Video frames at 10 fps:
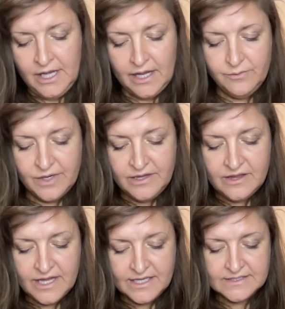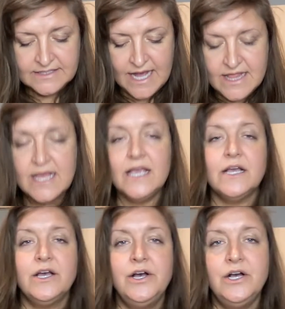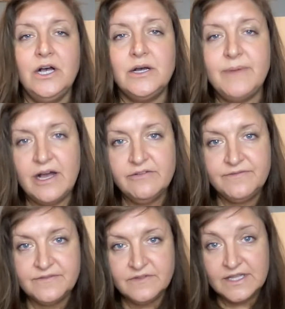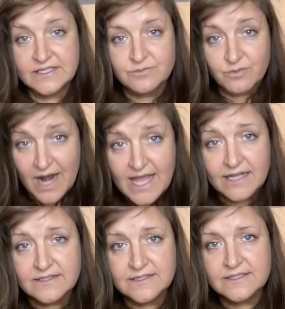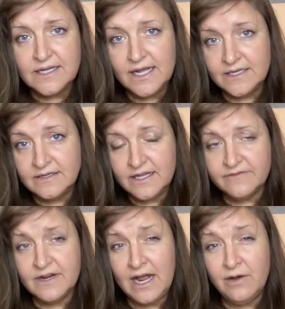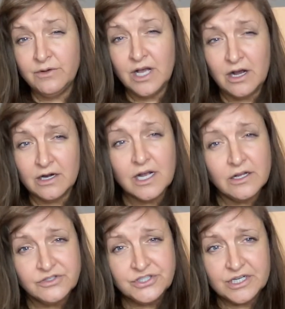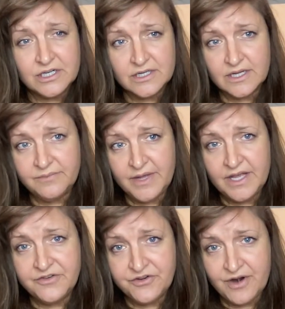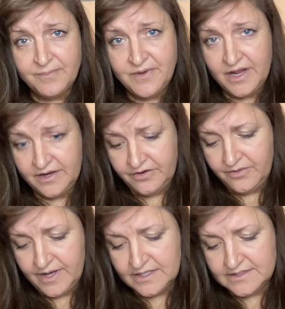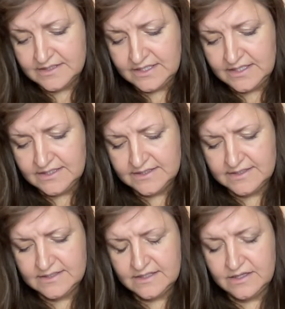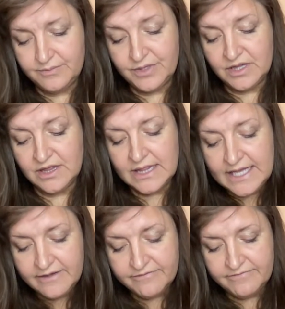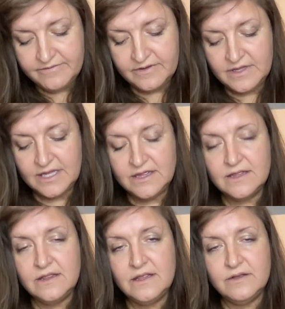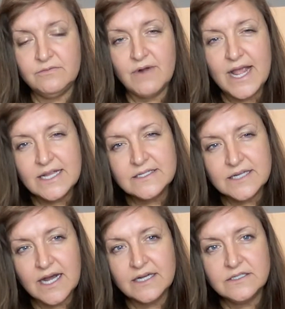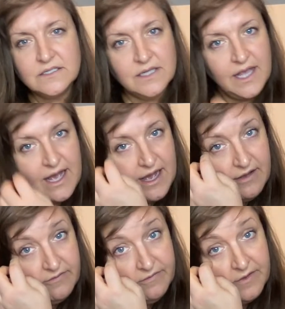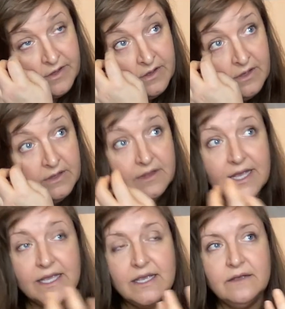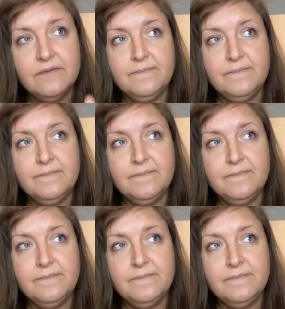And one of the things I think about these rights and even how our culture can be interrupting to us is the belief that the right to actually have like